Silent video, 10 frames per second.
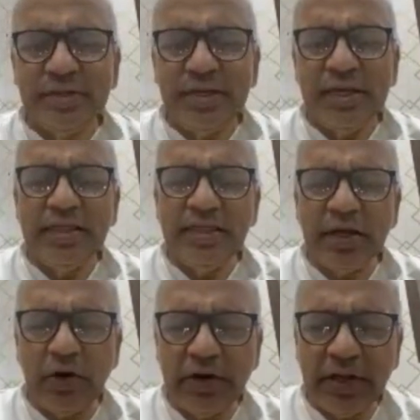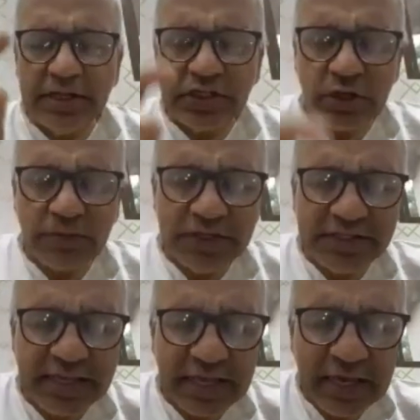In the context of the
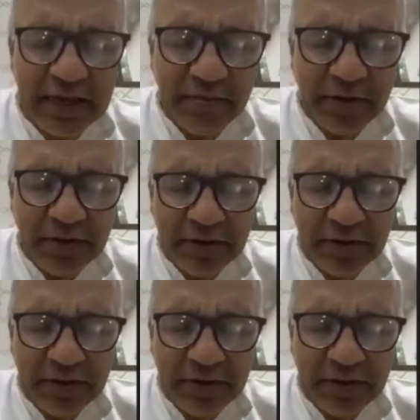same,